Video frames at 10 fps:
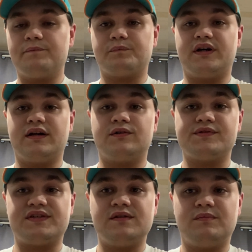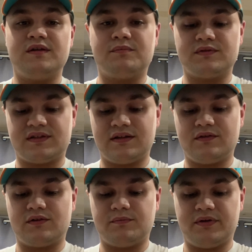but I don't see people saying they're
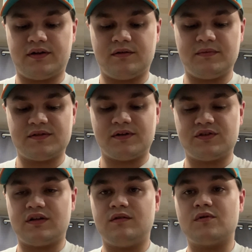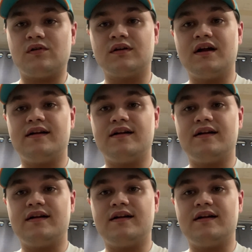going to pick him as much anymore,